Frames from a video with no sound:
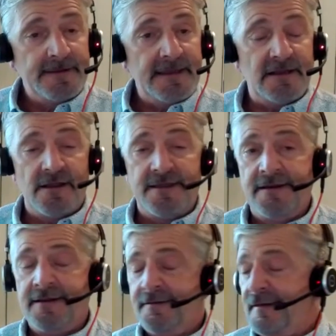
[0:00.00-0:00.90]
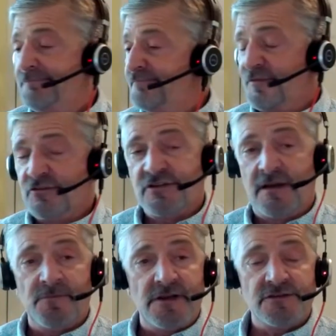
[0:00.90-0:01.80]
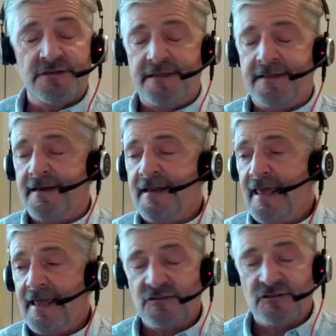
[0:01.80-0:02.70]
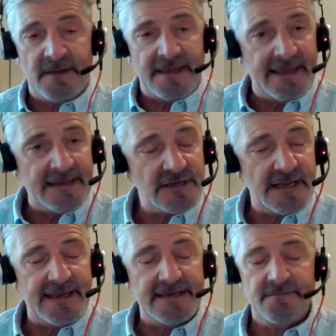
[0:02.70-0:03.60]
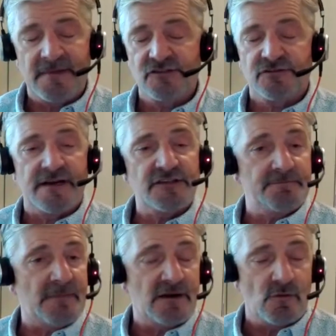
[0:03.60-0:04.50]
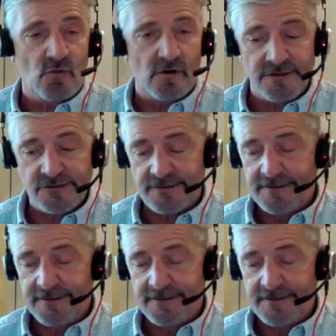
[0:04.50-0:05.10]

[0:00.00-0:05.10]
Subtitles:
It for some reason, it enhanced my anxiety and my stress. It made it worse.